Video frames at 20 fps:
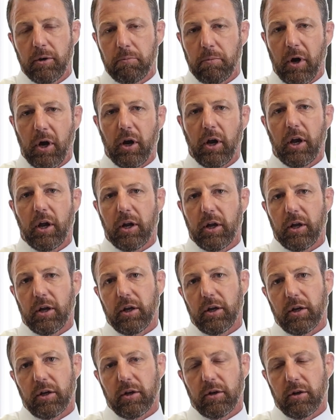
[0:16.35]

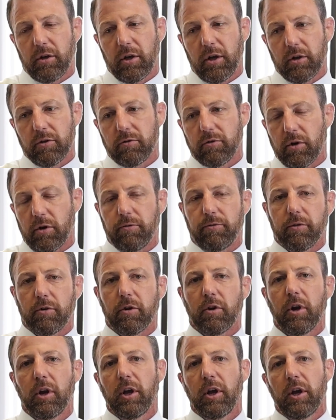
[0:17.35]
Marietta and
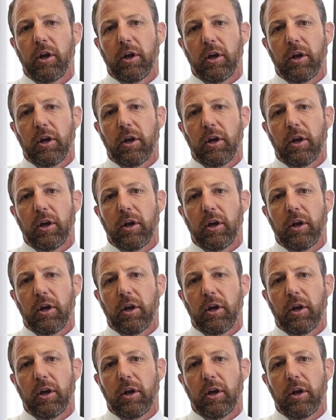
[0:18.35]
Sulphur,